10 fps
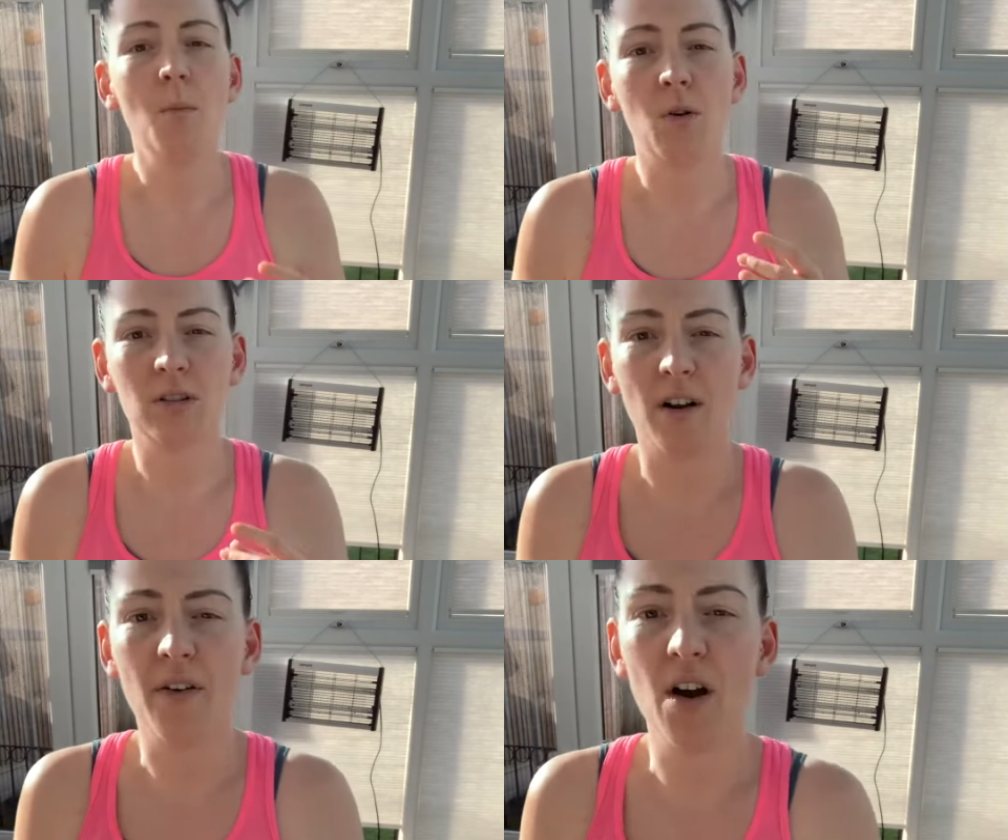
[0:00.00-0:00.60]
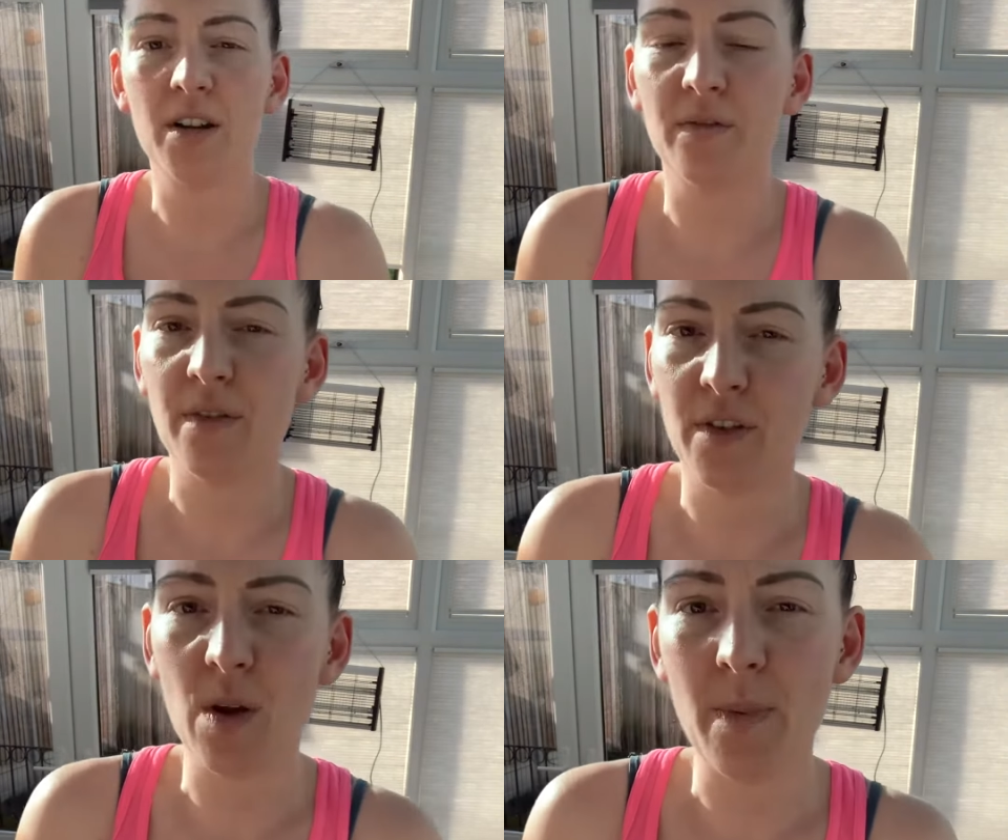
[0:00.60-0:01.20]
because I've heard of a
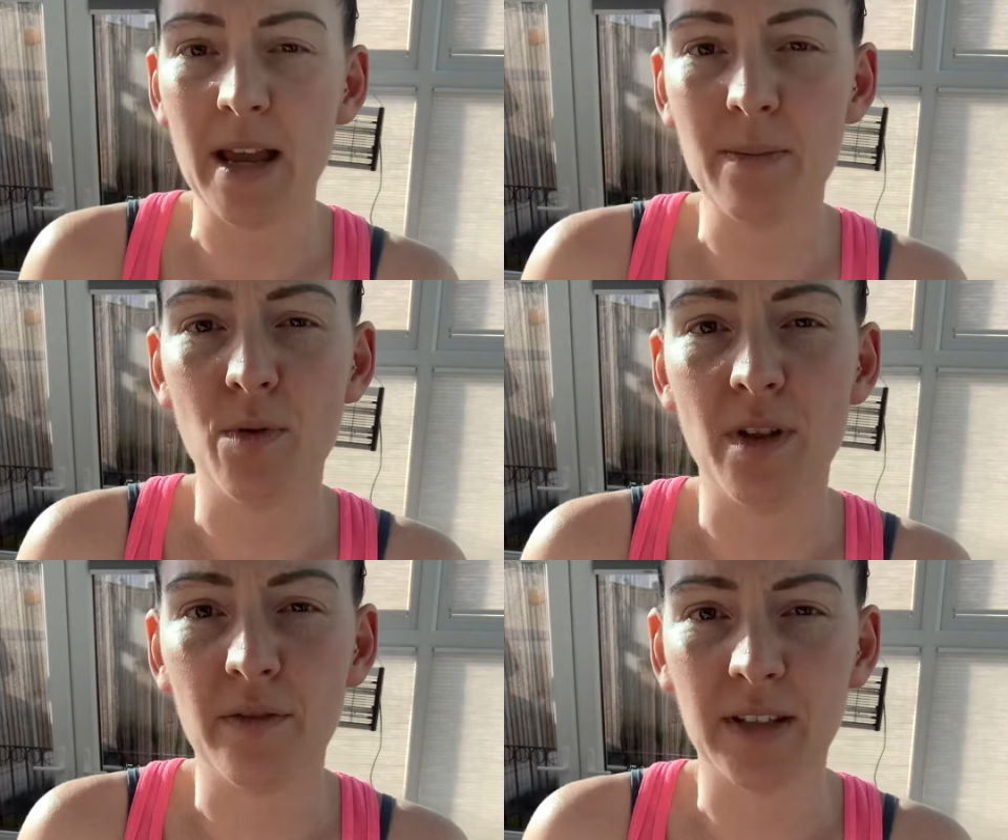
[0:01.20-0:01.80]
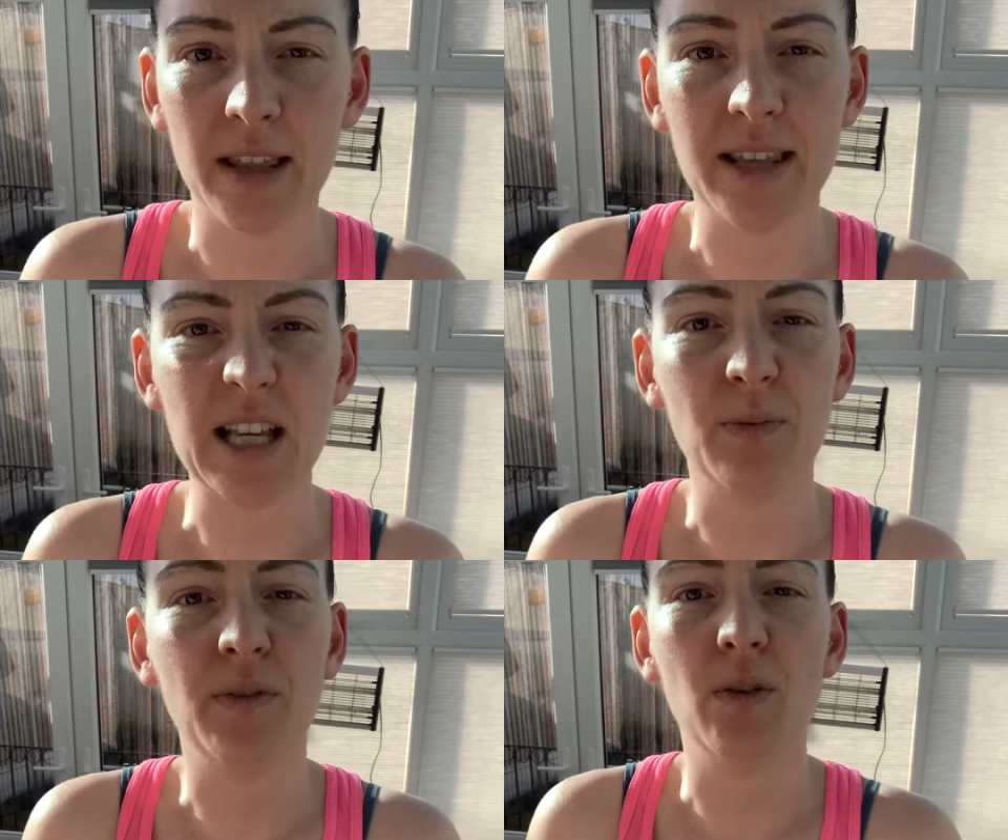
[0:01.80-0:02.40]
few people that have done
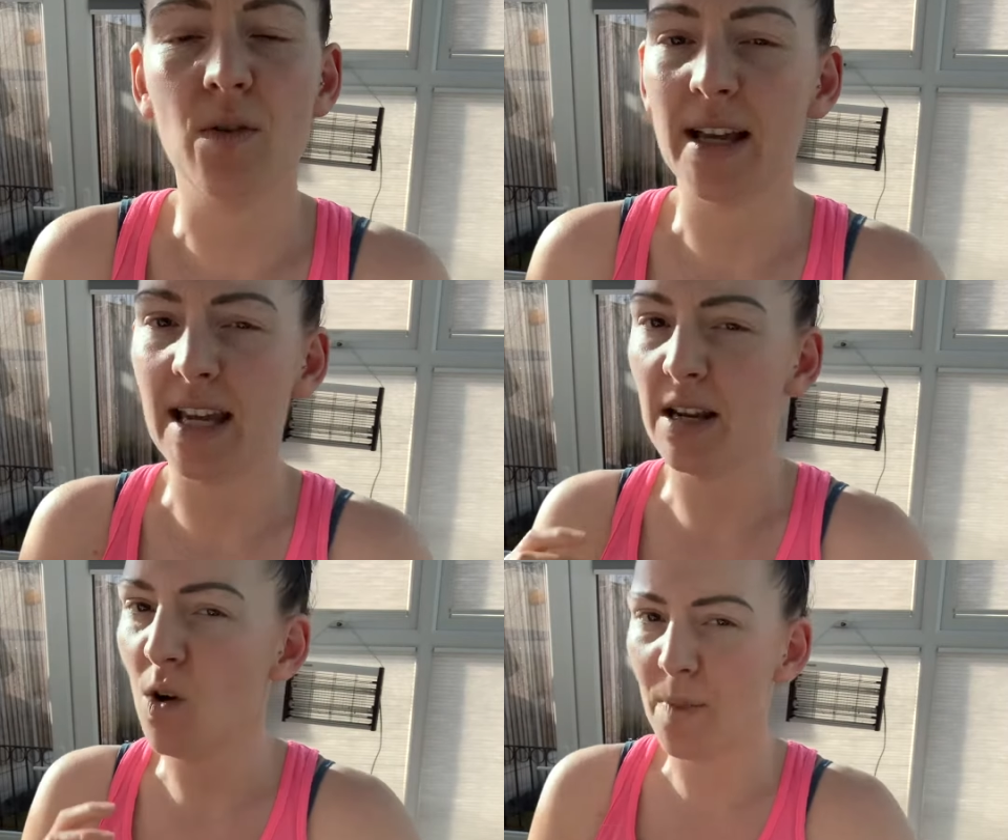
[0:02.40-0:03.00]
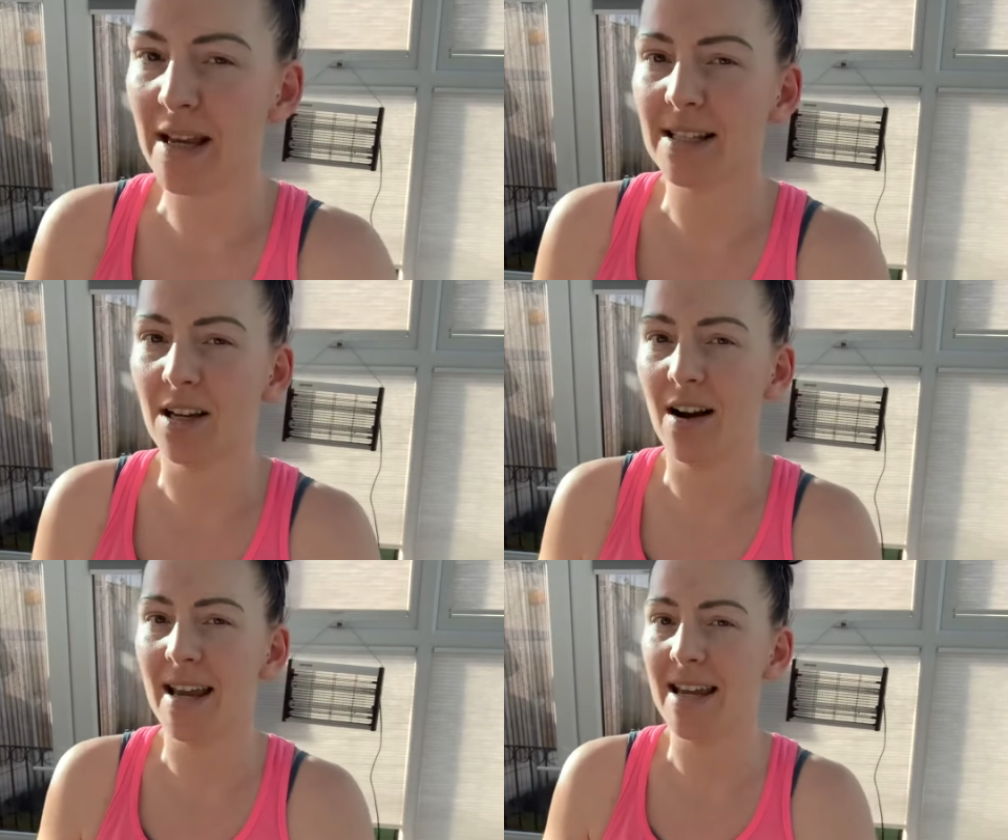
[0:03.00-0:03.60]
these before. They get a little bit
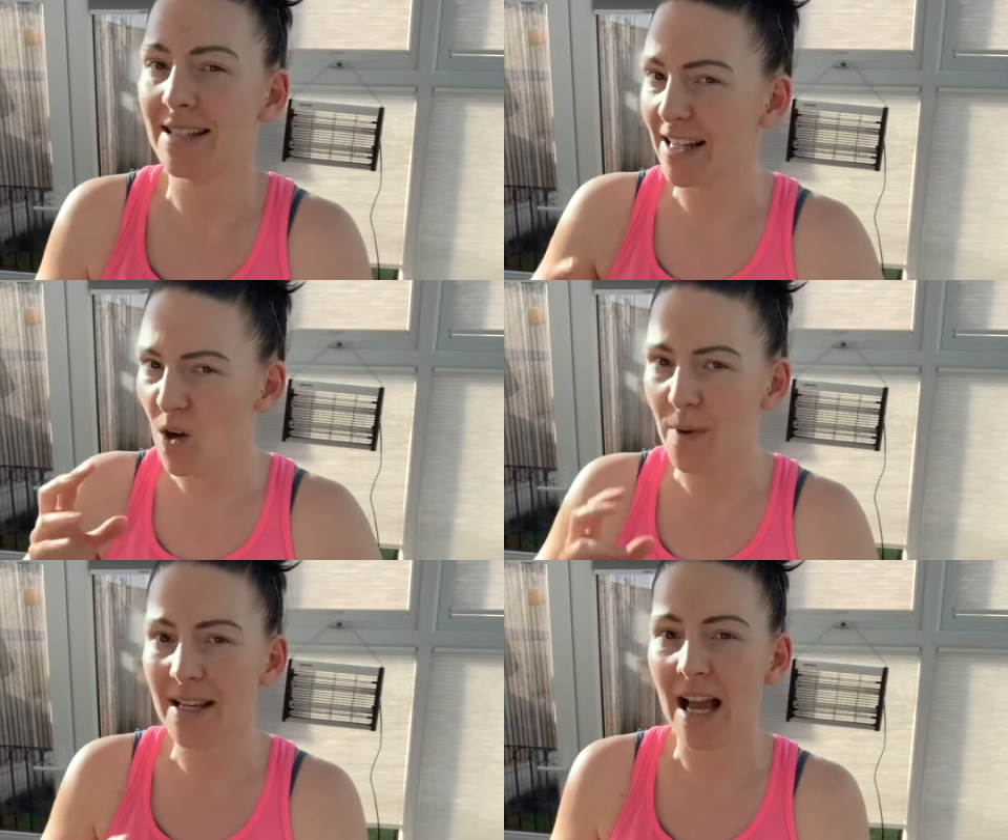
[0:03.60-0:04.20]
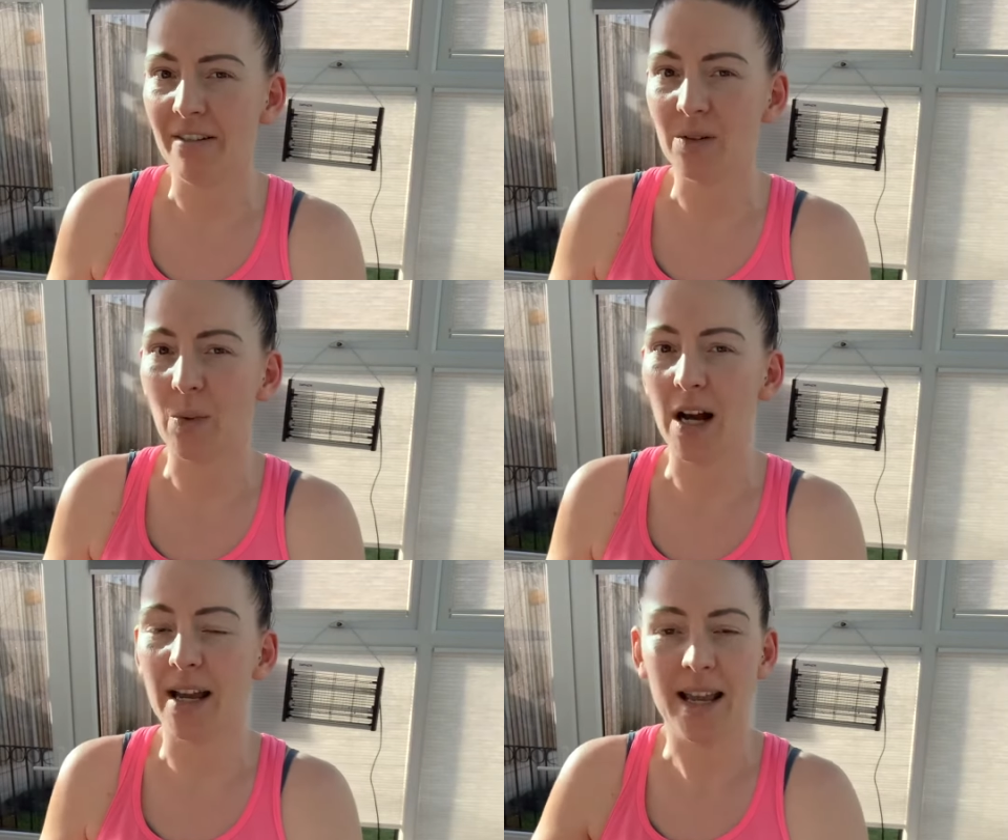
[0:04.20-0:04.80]
excited, get a little bit carried
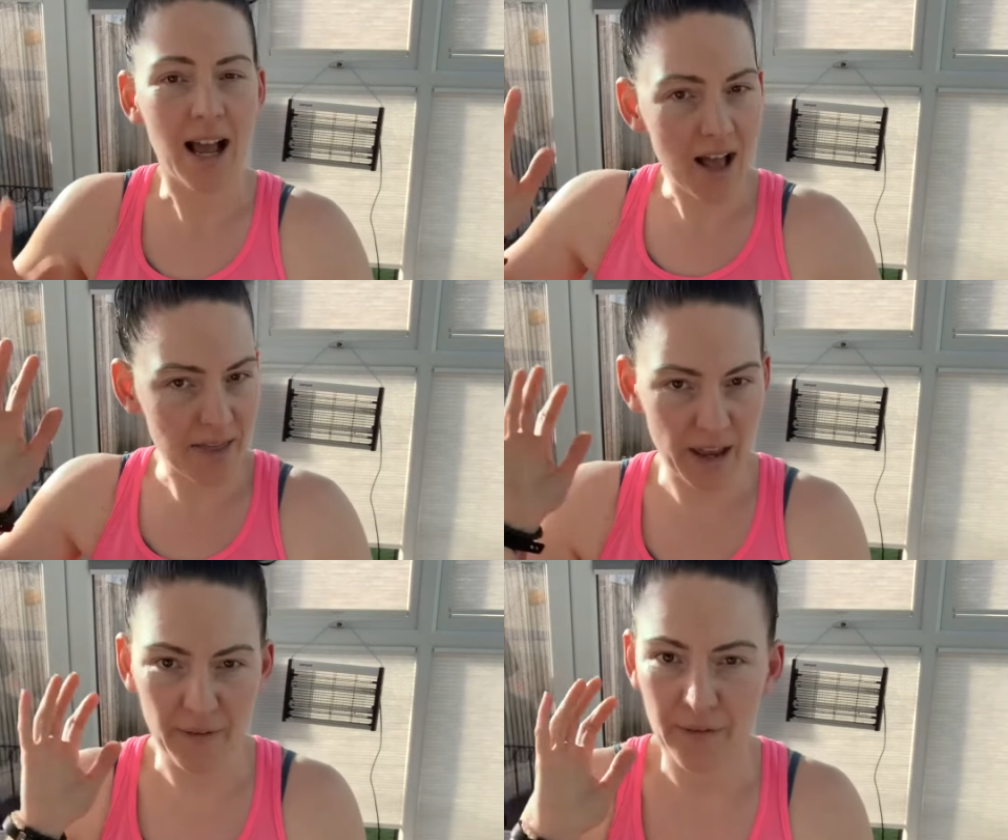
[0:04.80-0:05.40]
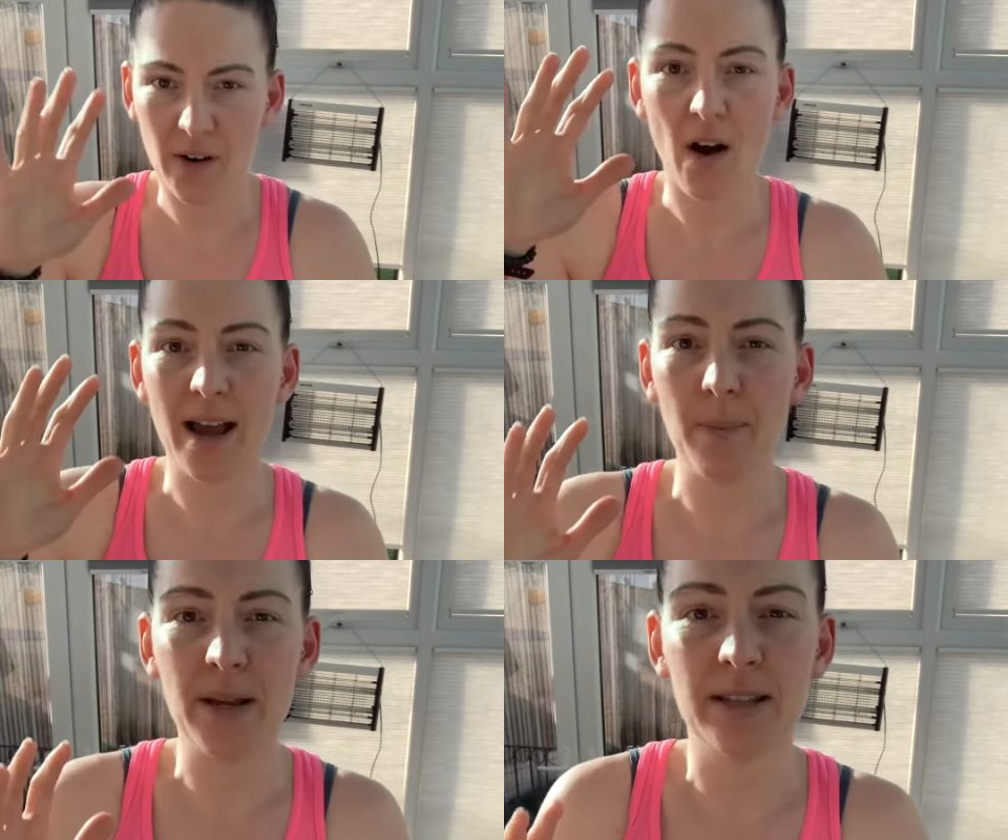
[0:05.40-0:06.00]
away, they fly
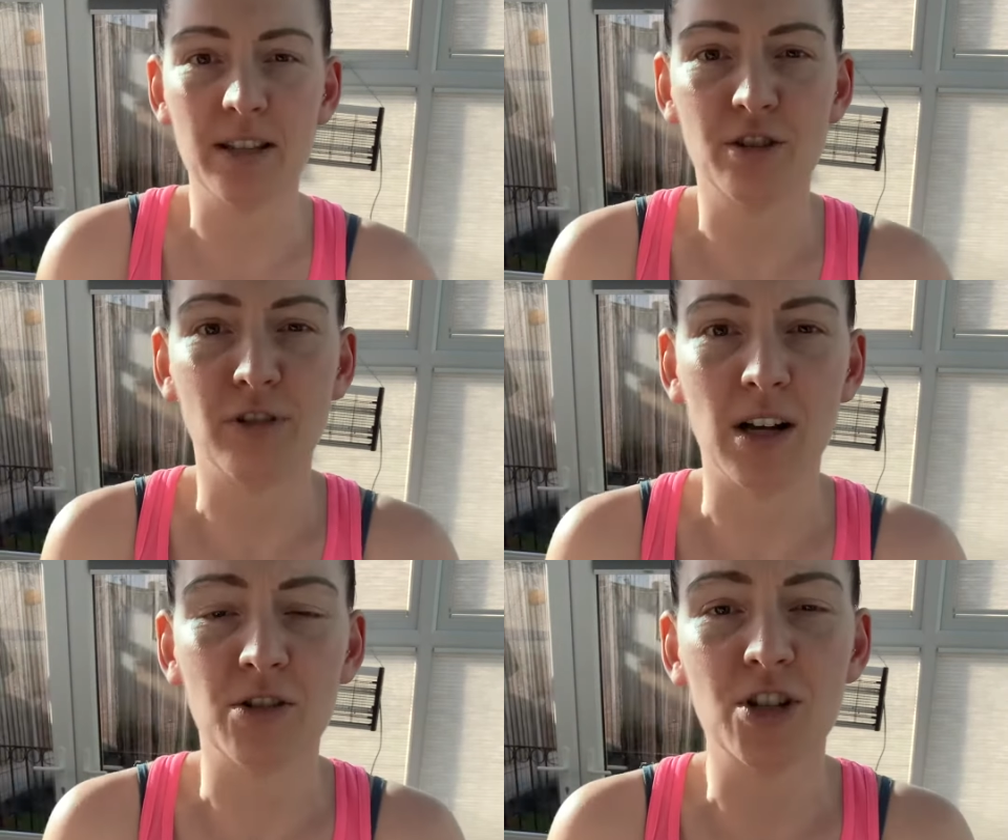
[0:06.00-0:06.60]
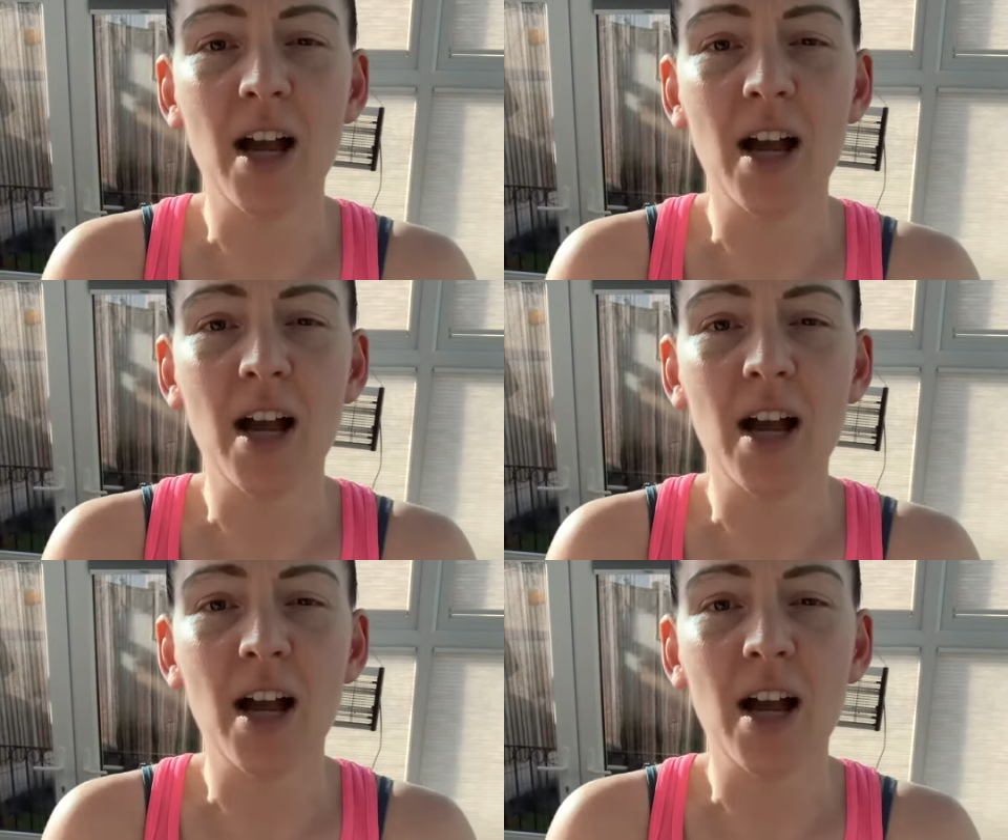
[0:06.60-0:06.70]
up into the crunch,